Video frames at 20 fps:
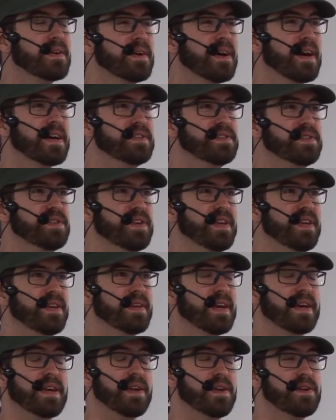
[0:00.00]
I
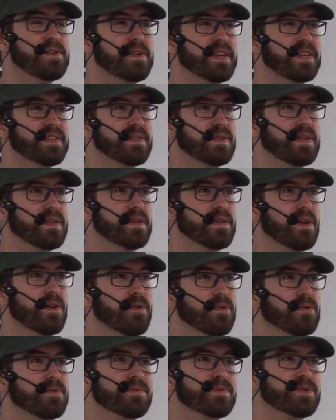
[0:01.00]
hear yes and
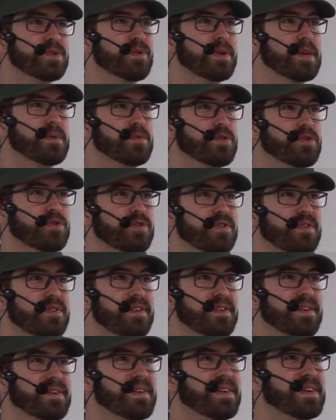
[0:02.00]
no, so I'm not
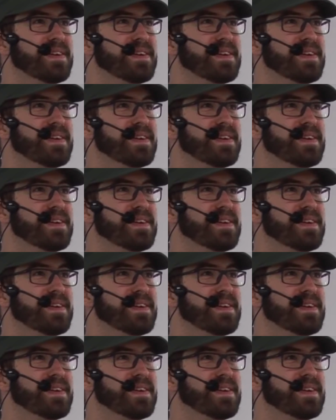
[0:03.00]
sure.